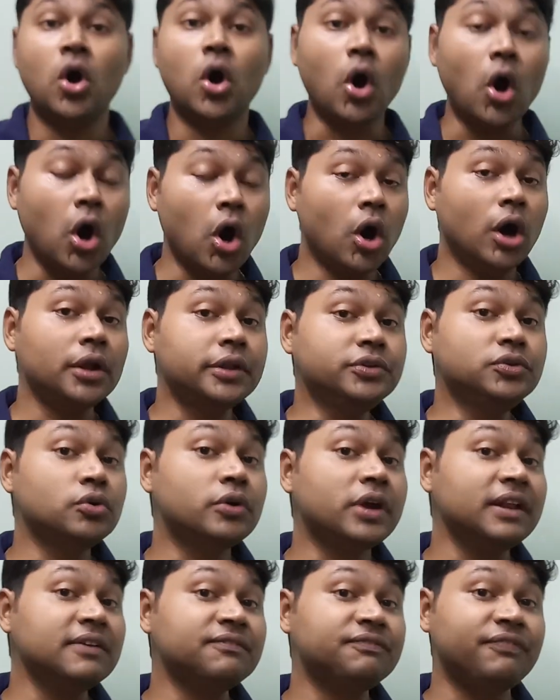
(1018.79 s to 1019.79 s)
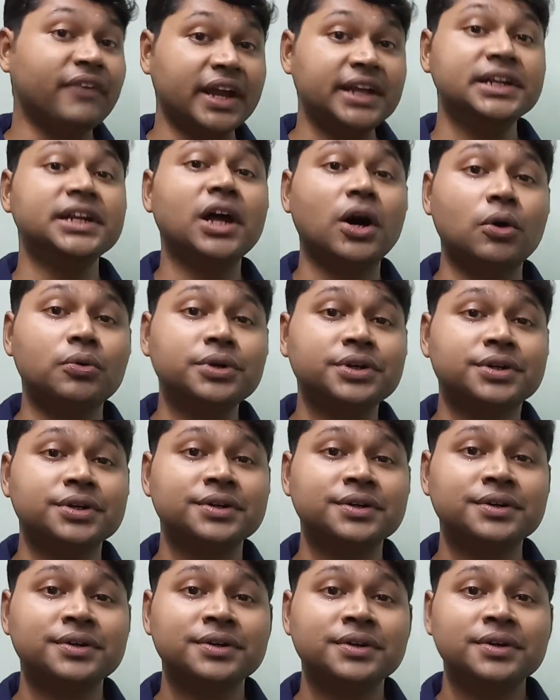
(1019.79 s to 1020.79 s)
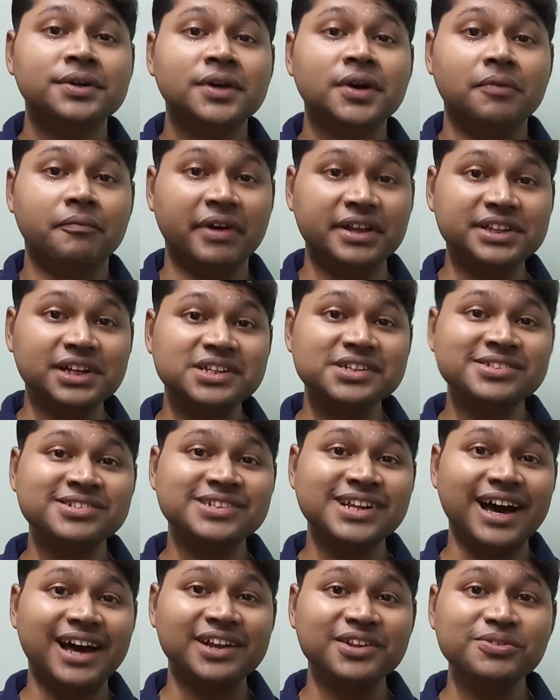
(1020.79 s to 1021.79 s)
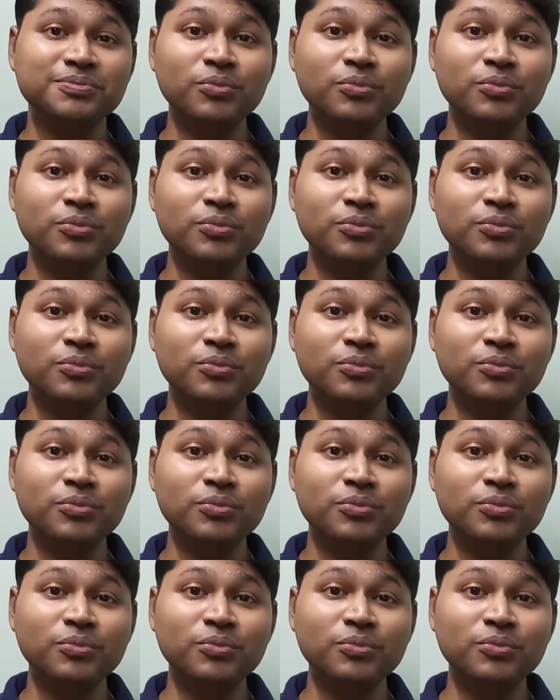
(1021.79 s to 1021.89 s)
Or you can find out whether the star is